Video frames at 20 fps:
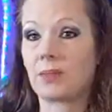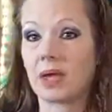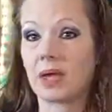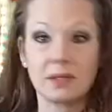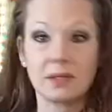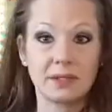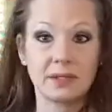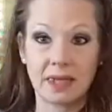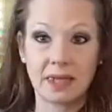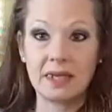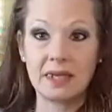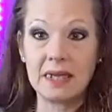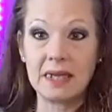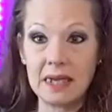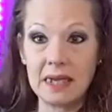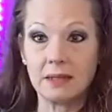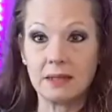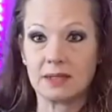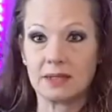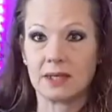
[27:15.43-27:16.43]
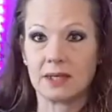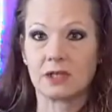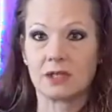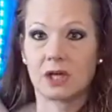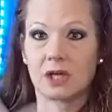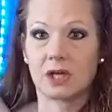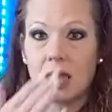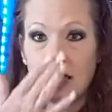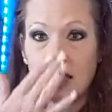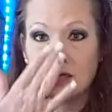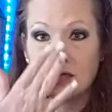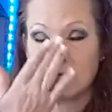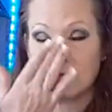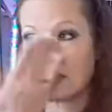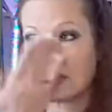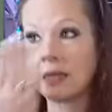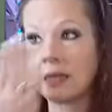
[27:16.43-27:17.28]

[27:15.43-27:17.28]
because they need this education.